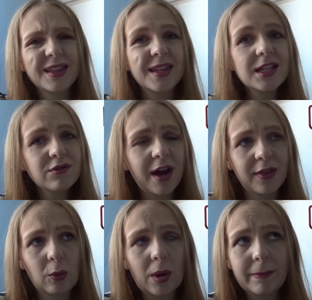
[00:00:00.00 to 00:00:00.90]
These are
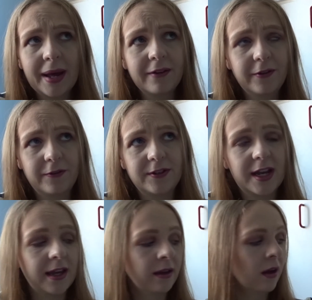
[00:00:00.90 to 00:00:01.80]
either
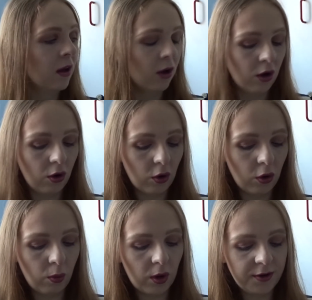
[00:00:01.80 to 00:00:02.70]
£1.50
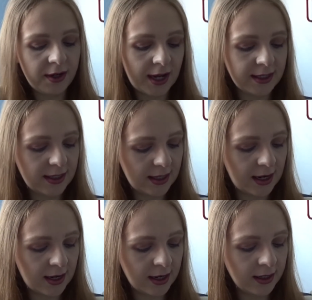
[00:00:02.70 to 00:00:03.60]
or £1.99.
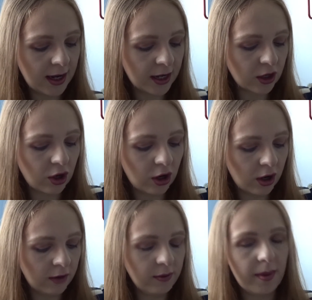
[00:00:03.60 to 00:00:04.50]
I
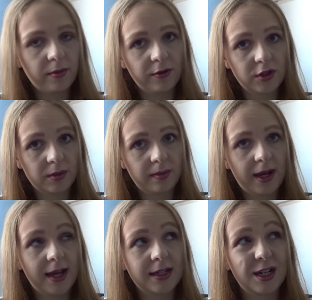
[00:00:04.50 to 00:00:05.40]
can't remember off the top of my
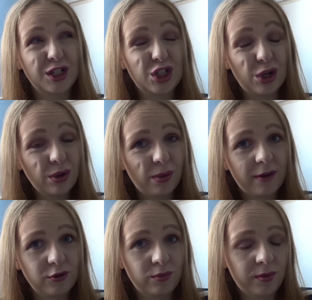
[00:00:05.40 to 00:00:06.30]
head, and I don't know what
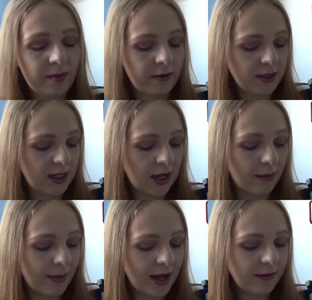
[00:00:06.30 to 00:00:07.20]
I've done with my receipt.
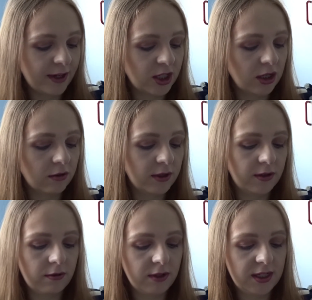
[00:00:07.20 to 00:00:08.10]
I might have actually got rid
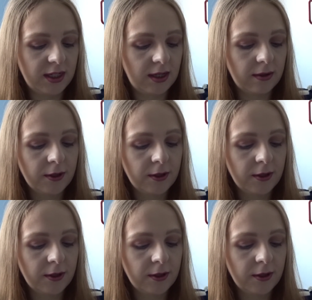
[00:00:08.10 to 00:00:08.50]
of the receipt.